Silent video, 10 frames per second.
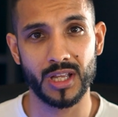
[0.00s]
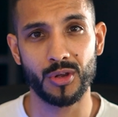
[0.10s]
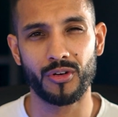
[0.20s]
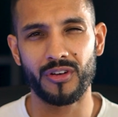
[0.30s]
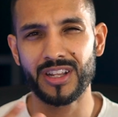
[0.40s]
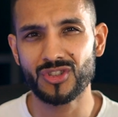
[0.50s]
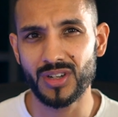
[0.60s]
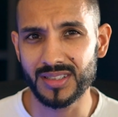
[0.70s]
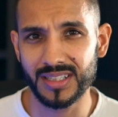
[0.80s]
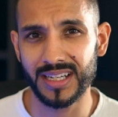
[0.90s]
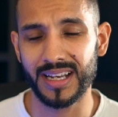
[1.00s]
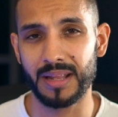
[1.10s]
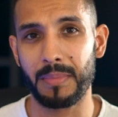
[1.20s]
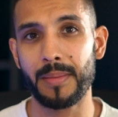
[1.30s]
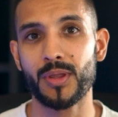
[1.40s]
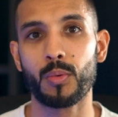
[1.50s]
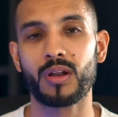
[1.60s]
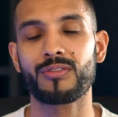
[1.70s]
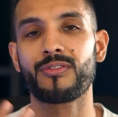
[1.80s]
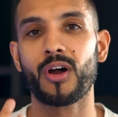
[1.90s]
that you're interested in and maybe you
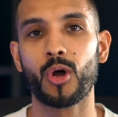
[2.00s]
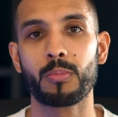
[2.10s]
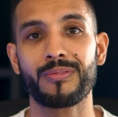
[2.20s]
want to follow